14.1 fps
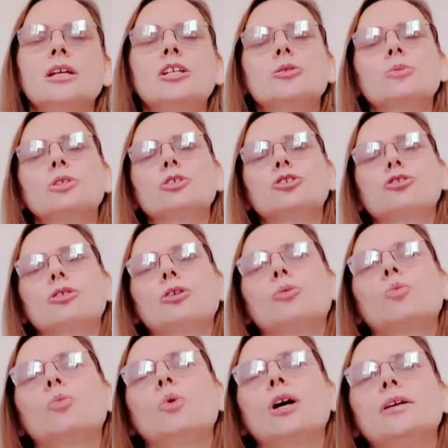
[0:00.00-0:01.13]
So we're going to draw a
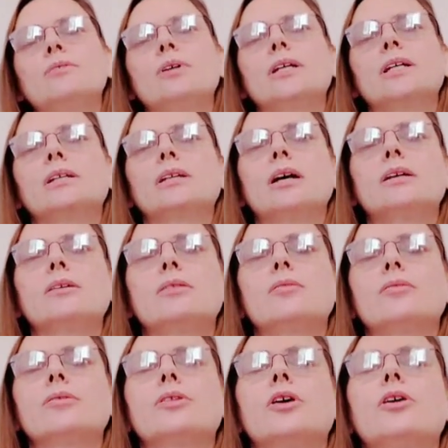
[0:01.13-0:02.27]
white regulating
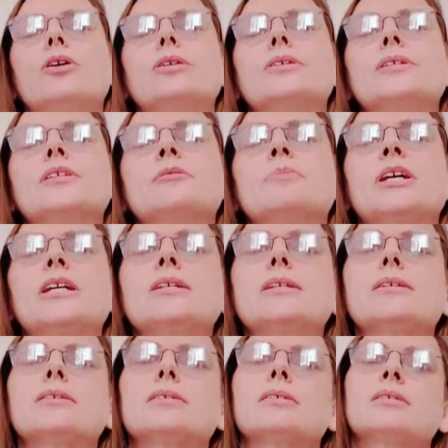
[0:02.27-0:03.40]
through the heart space.